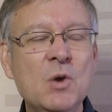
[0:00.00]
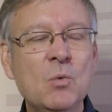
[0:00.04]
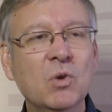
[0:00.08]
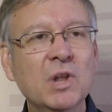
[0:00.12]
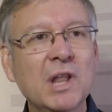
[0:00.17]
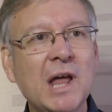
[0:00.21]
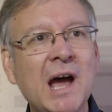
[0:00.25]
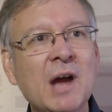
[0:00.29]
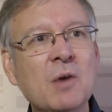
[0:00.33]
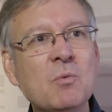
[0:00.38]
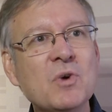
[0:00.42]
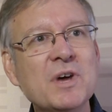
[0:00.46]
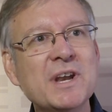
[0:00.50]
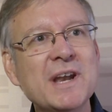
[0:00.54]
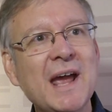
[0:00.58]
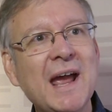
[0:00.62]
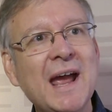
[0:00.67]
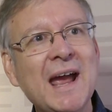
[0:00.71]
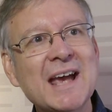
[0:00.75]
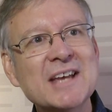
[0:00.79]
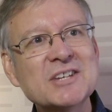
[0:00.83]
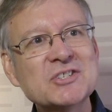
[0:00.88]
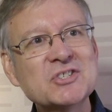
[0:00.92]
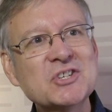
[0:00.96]
Well, I want to
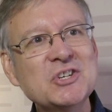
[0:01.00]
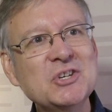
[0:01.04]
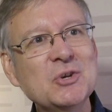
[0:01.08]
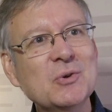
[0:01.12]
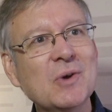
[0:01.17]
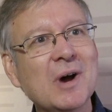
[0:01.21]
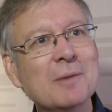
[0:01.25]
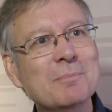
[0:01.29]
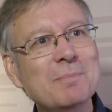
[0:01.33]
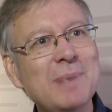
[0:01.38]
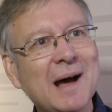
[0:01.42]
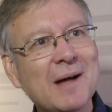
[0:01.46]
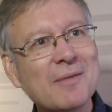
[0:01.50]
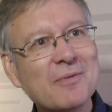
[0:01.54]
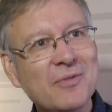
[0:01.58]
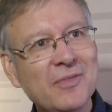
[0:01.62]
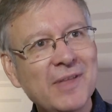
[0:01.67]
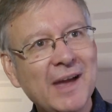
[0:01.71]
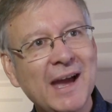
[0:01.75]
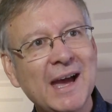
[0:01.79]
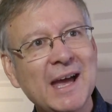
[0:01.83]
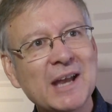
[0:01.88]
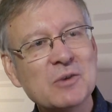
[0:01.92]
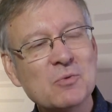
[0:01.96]
ask you about
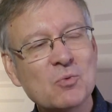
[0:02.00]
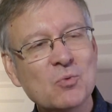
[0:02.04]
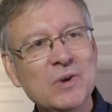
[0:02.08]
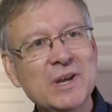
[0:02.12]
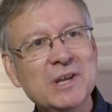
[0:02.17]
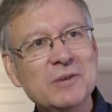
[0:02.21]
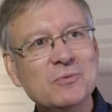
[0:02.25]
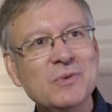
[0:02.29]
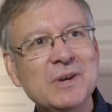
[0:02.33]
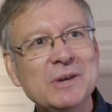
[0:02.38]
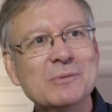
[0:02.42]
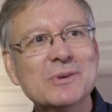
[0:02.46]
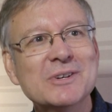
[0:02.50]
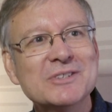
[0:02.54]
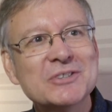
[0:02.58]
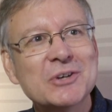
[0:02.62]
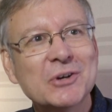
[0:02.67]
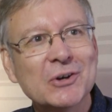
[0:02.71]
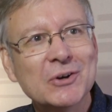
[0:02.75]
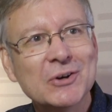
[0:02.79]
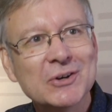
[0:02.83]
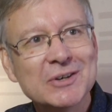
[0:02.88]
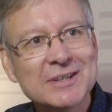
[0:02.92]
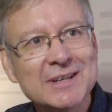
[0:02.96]
that when we
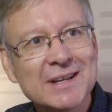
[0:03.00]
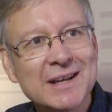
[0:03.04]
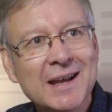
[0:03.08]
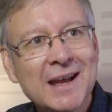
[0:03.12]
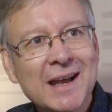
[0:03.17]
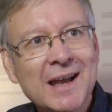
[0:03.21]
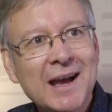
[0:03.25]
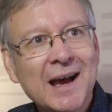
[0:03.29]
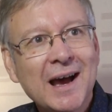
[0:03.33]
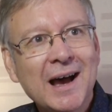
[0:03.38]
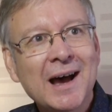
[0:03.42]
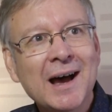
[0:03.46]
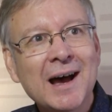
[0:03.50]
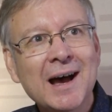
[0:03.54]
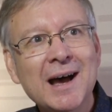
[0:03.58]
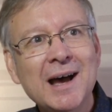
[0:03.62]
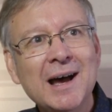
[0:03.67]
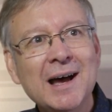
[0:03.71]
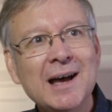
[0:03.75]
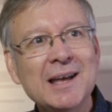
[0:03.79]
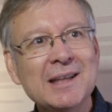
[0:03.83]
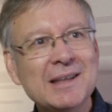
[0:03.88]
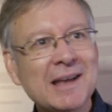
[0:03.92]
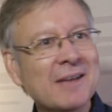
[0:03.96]
return.
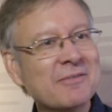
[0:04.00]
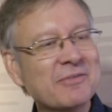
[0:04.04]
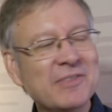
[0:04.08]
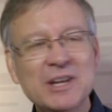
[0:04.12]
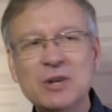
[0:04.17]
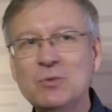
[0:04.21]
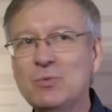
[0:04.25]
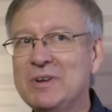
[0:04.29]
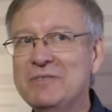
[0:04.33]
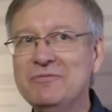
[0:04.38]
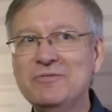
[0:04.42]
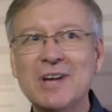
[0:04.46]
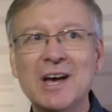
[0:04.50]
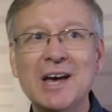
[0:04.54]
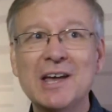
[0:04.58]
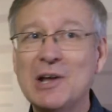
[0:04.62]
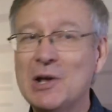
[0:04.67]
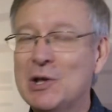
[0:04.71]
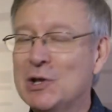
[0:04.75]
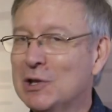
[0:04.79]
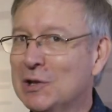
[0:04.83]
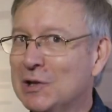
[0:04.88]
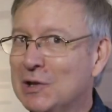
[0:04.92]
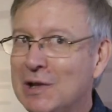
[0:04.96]
I think we've got
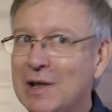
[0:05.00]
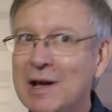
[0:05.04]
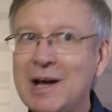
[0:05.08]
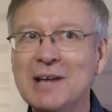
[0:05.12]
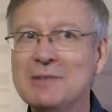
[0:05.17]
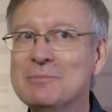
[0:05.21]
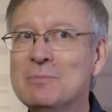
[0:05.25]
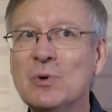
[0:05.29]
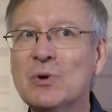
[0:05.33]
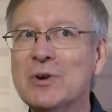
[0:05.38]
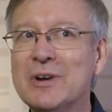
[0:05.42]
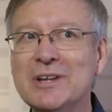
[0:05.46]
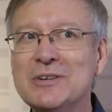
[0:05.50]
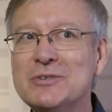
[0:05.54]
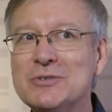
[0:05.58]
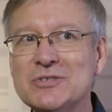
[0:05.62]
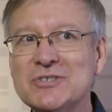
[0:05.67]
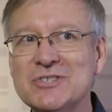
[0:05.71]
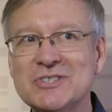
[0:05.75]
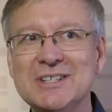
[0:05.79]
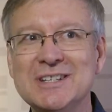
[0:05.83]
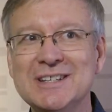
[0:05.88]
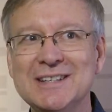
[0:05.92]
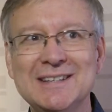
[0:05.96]
a lot more
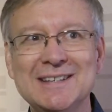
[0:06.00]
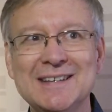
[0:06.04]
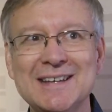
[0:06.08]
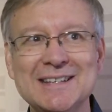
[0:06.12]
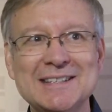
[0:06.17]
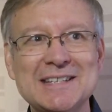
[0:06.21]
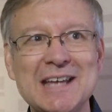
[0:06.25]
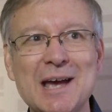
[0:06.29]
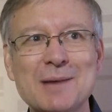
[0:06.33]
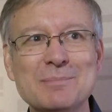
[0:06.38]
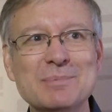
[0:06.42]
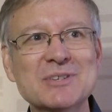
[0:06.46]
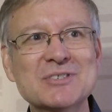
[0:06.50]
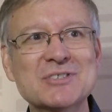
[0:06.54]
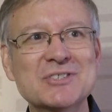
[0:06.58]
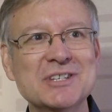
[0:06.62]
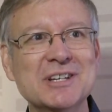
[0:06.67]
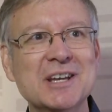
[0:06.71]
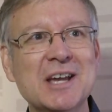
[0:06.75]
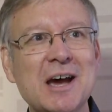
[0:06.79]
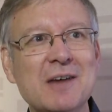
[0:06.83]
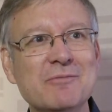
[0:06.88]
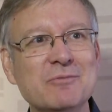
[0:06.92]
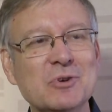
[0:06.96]
interesting topics to
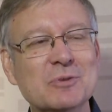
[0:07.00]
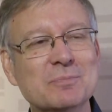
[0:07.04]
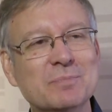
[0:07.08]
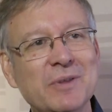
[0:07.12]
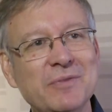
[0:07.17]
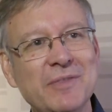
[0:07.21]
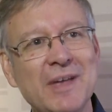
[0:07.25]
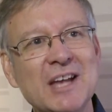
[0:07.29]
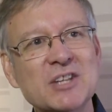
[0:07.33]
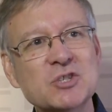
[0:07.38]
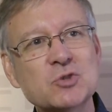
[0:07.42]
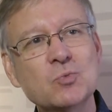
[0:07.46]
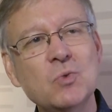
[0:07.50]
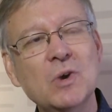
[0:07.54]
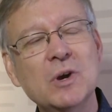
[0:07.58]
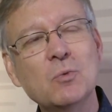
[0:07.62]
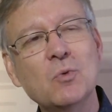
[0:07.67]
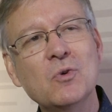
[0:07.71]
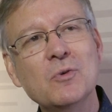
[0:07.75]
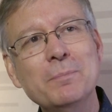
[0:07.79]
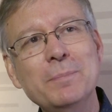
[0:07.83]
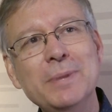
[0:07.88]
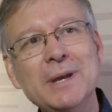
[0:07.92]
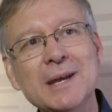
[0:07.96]
cover, but that's where
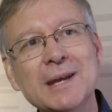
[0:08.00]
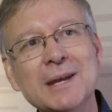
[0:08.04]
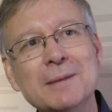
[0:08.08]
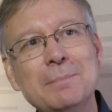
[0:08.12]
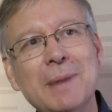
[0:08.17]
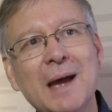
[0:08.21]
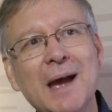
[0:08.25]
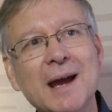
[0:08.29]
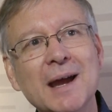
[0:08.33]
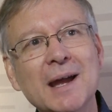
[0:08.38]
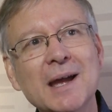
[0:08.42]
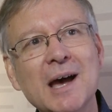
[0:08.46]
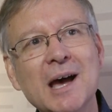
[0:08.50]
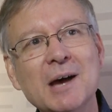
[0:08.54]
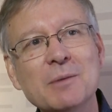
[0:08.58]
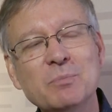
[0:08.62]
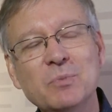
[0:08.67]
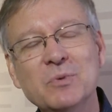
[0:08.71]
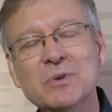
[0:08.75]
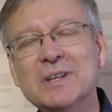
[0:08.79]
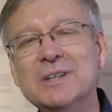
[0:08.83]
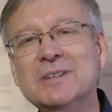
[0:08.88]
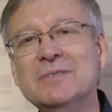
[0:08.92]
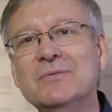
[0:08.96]
we'll pick back
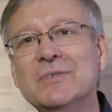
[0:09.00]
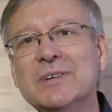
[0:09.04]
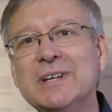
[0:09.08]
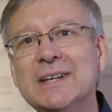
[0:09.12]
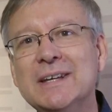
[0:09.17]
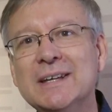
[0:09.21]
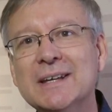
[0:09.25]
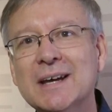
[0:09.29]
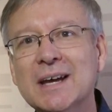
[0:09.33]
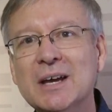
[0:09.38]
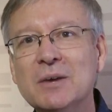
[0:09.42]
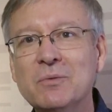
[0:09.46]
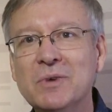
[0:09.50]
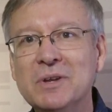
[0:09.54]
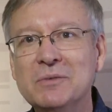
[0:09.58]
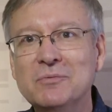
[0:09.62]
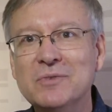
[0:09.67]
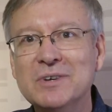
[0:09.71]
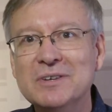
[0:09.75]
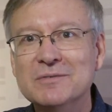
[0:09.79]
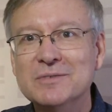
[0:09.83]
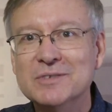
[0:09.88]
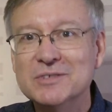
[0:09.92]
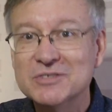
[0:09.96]
up when we
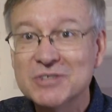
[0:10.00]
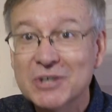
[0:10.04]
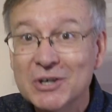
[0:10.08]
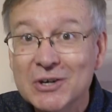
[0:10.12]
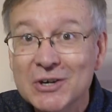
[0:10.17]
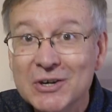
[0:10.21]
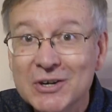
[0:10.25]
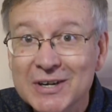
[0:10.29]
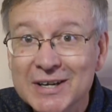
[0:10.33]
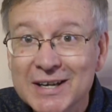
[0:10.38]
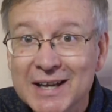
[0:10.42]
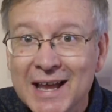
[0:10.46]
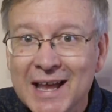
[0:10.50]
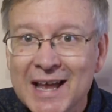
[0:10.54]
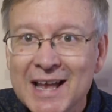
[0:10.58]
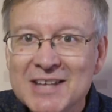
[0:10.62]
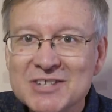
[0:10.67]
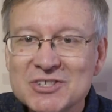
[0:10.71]
return.